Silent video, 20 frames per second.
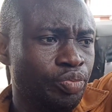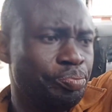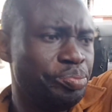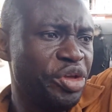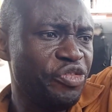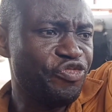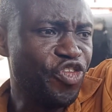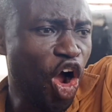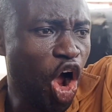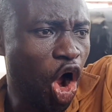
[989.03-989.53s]

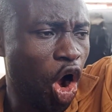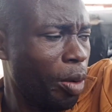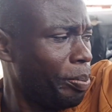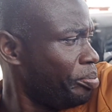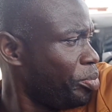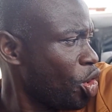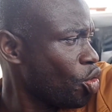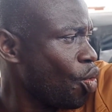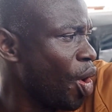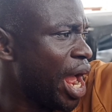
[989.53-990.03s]
Before,
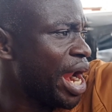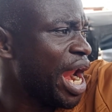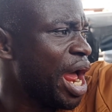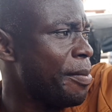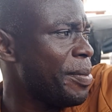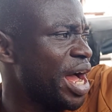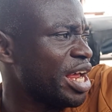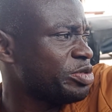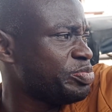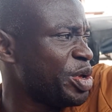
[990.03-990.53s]
Boko
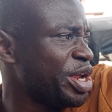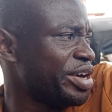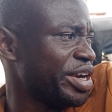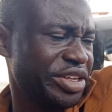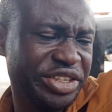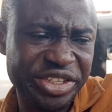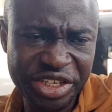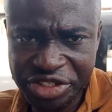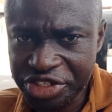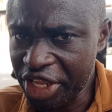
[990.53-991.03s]
Haram has been
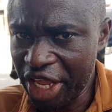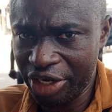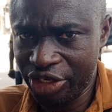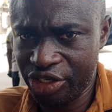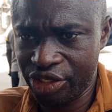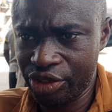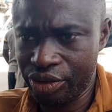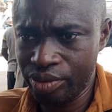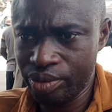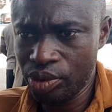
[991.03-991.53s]
resisted
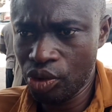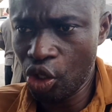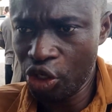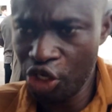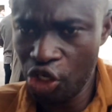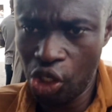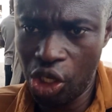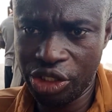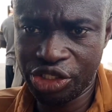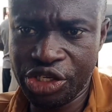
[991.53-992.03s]
to
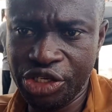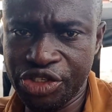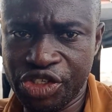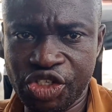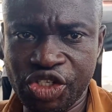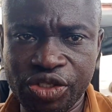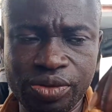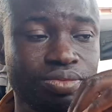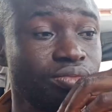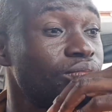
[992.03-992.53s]
the
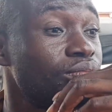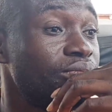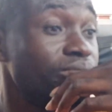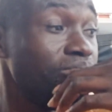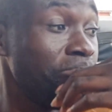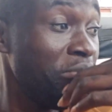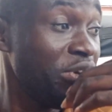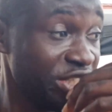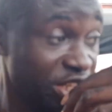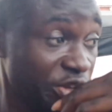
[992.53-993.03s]
northeast,
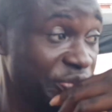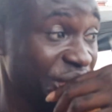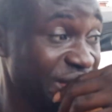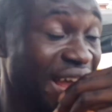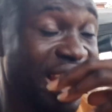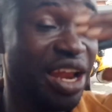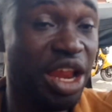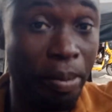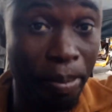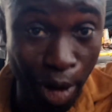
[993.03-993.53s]
most
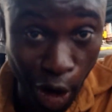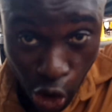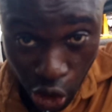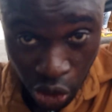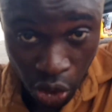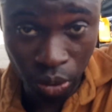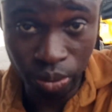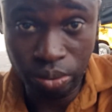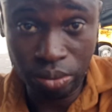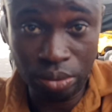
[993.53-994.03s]
especially
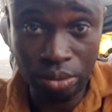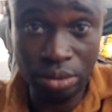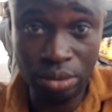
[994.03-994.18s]
Borno.